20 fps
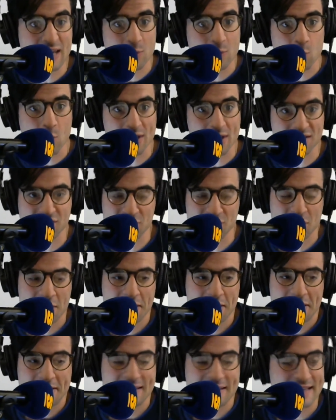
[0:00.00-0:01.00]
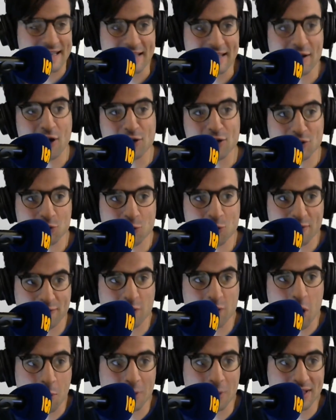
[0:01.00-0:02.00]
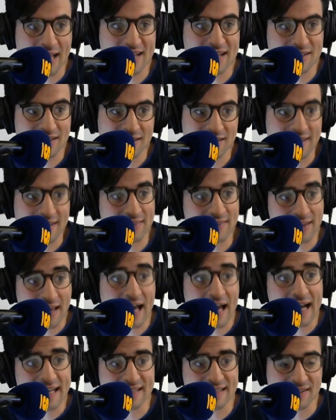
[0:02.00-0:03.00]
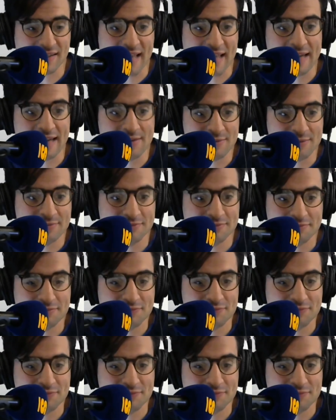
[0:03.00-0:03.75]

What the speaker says: And once it all sort of coalesces and the guys that